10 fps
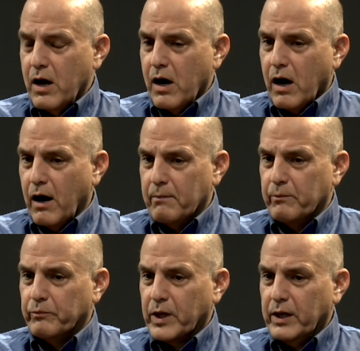um,
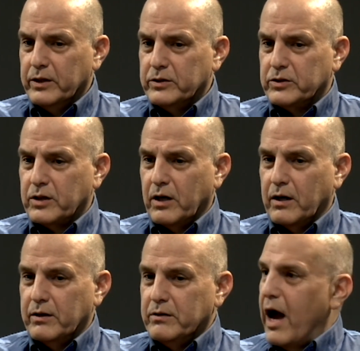is uh,
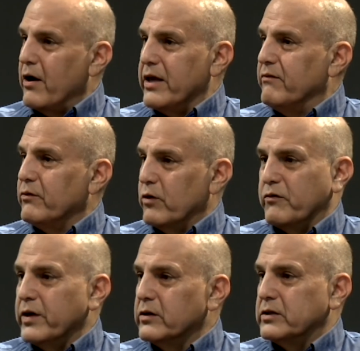not even
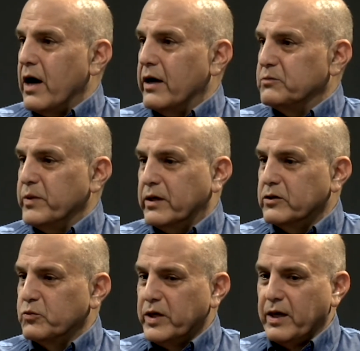revealed to us because
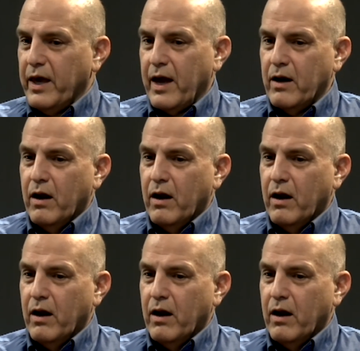we can't